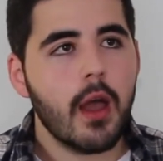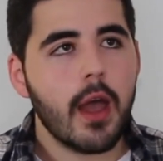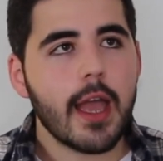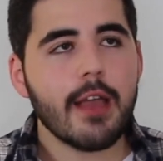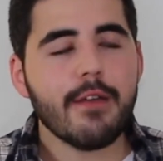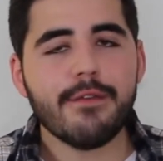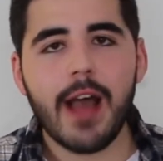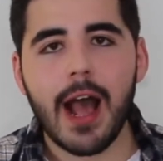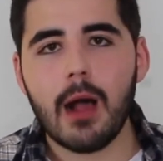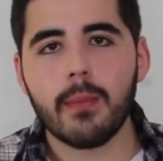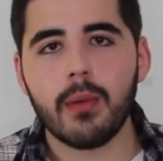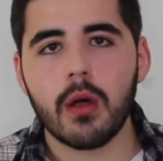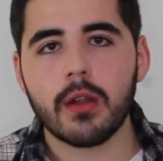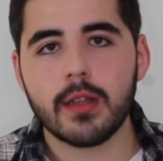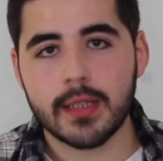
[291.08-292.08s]
If
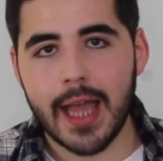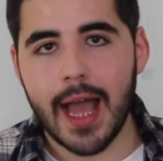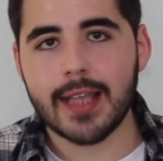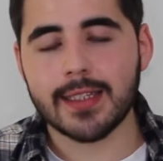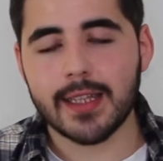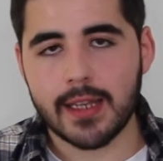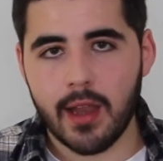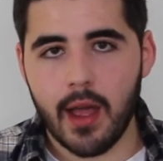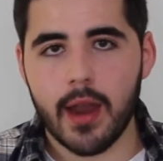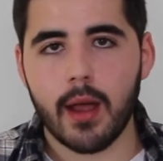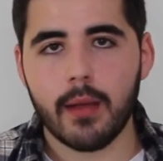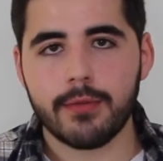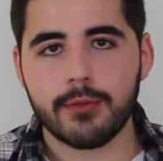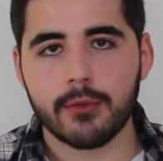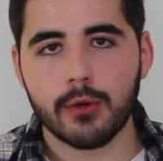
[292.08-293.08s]
Albon and Gasly line
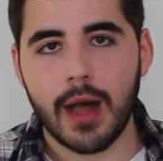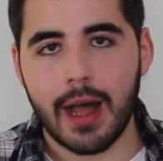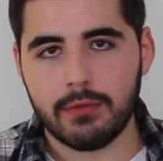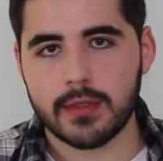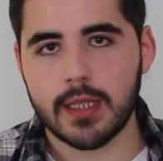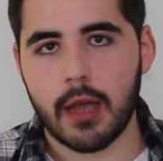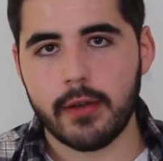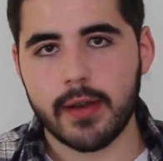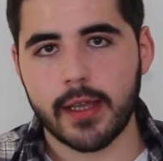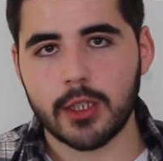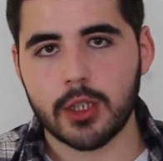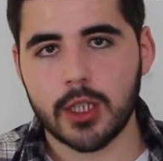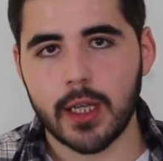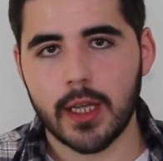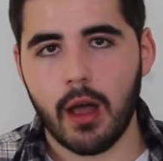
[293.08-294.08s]
up for AlphaTauri
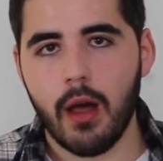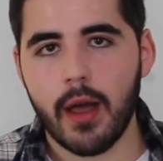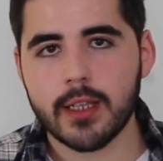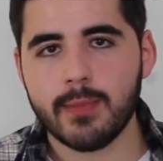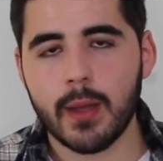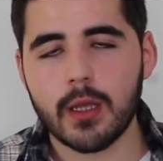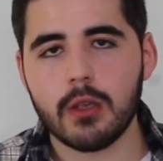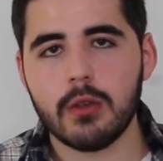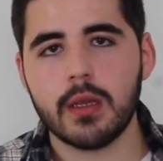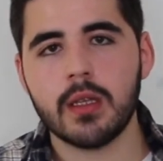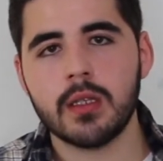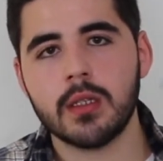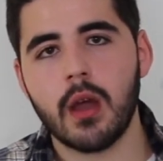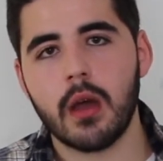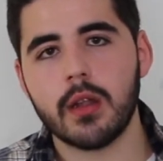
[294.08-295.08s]
next year, I expect Yuki
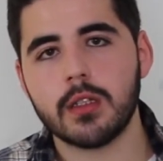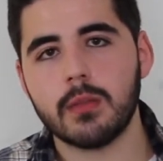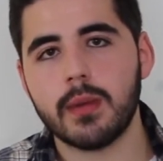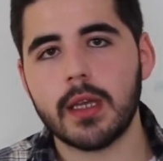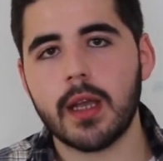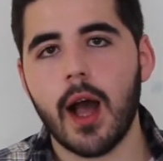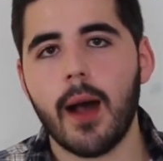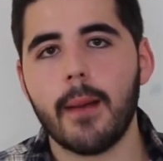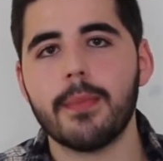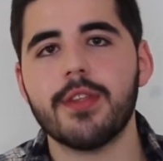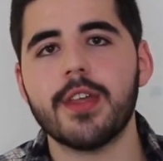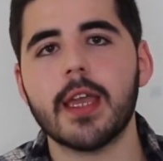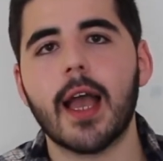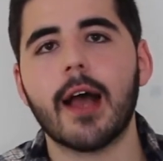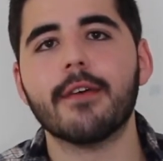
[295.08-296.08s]
Tsunoda to become
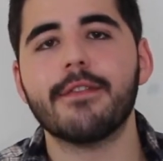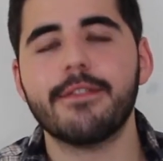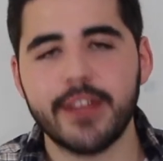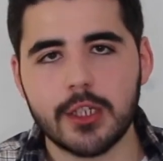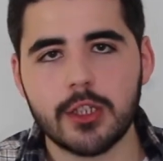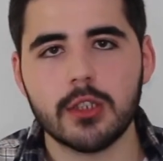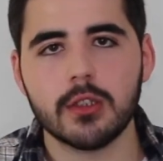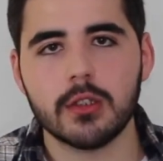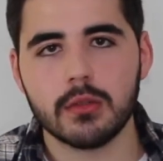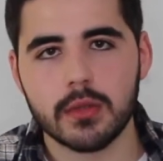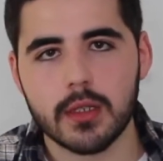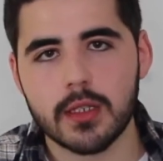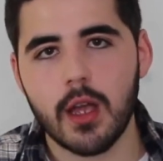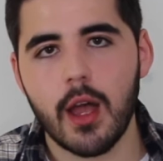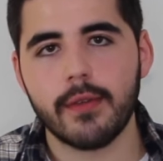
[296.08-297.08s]
the official
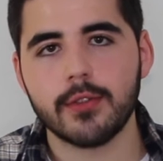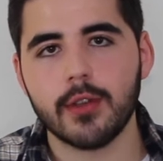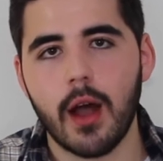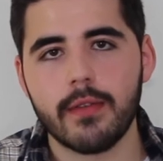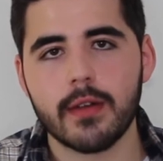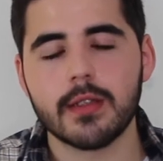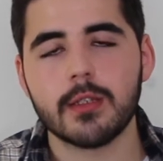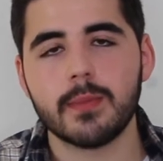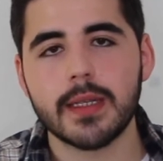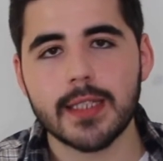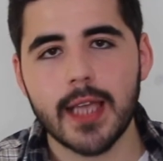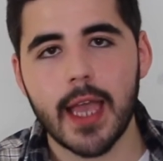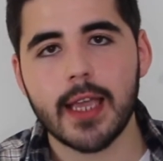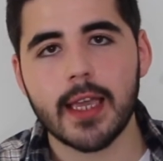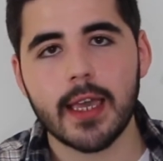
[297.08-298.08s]
reserve driver and to be
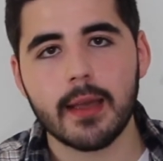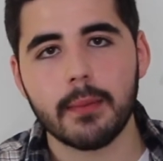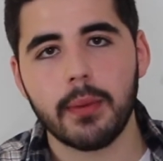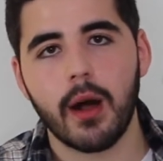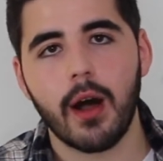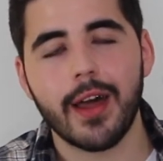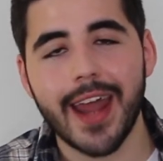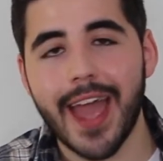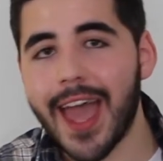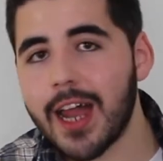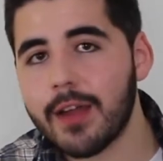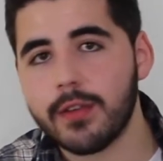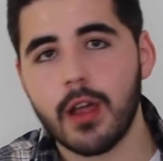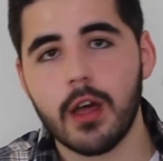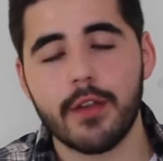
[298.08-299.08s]
taking part in a
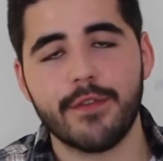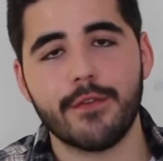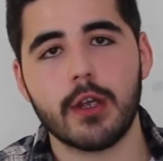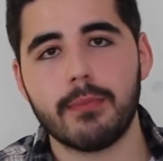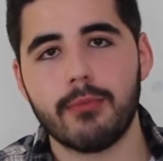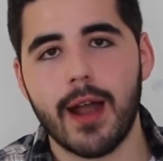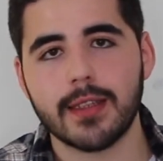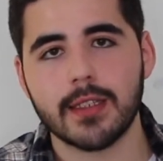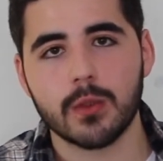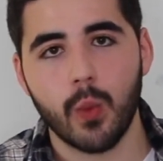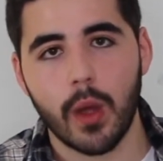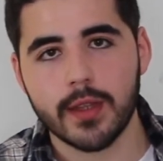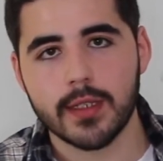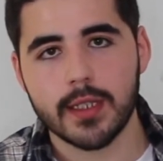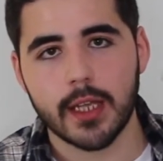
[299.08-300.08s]
hell of a load of free practice
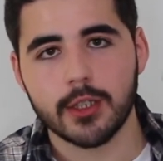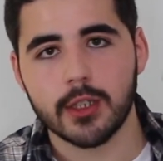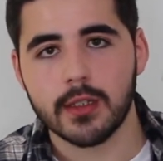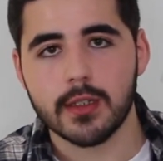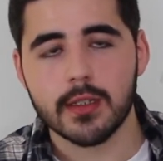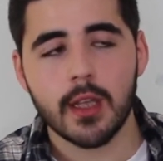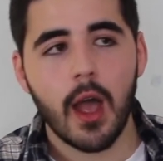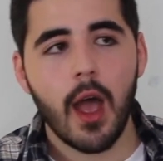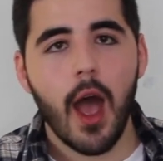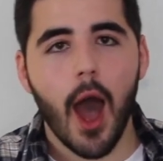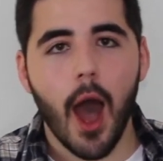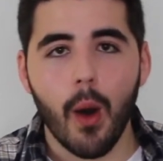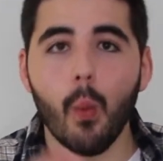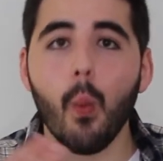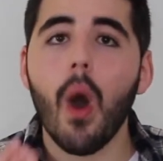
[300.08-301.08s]
1 sessions
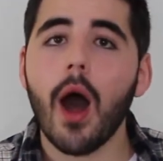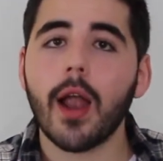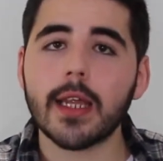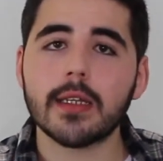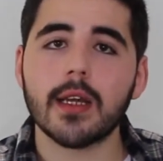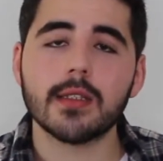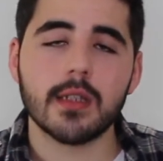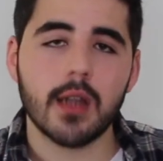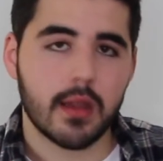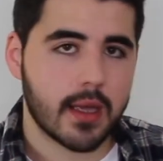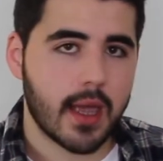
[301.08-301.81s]
while he does another